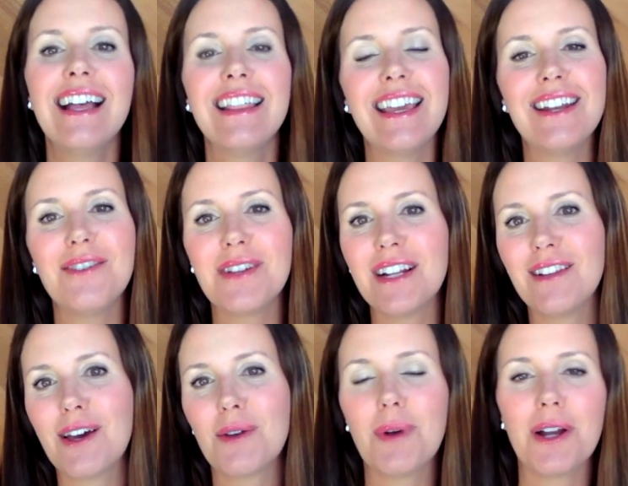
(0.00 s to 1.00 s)
They don't need a
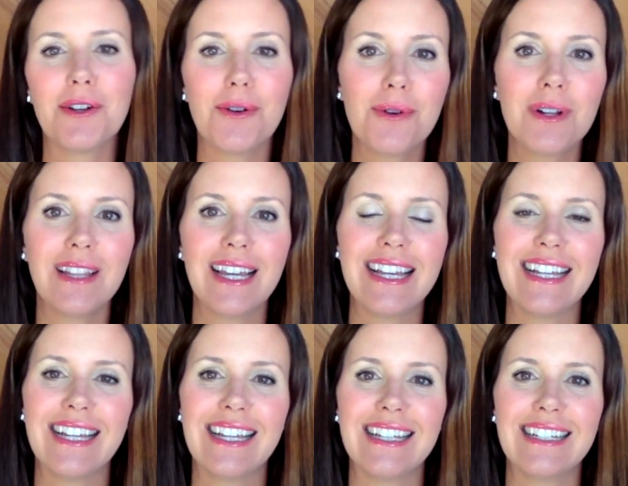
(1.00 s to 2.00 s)
lot of water or
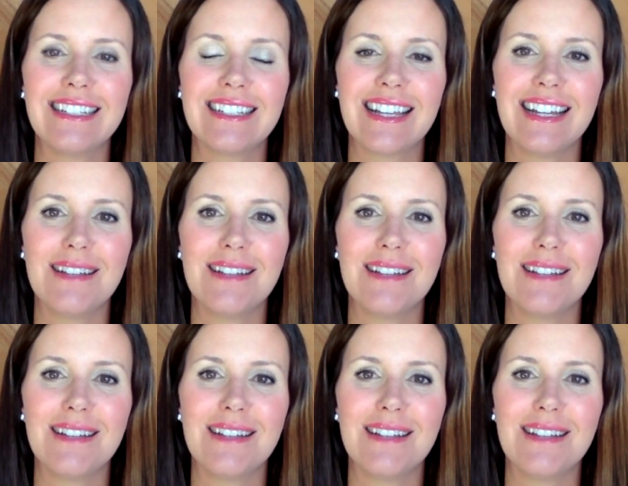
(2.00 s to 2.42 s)
light, and